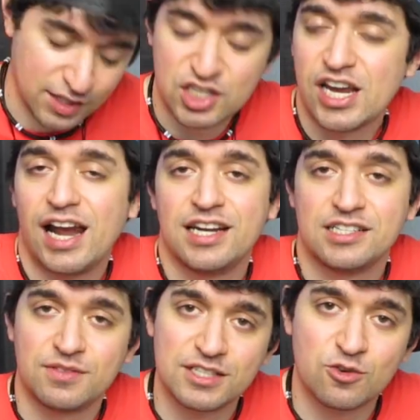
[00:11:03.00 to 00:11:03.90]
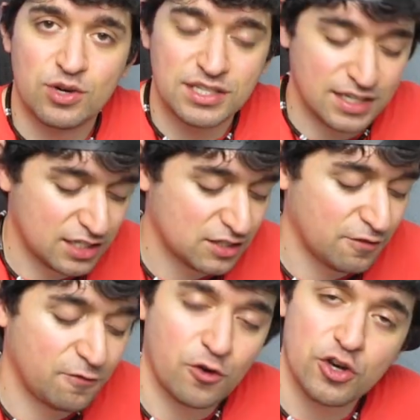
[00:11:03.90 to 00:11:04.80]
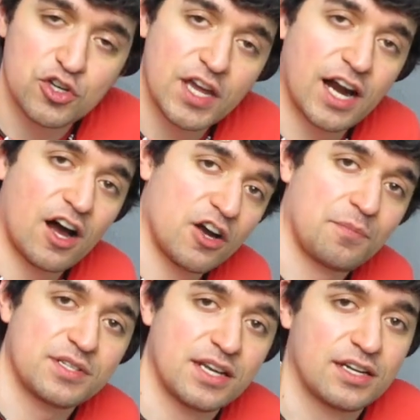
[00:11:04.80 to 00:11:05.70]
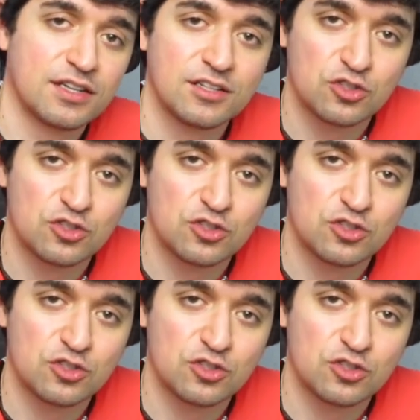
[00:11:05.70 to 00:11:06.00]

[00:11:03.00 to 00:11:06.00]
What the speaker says: the challenge of this quiz is for you to get 100%.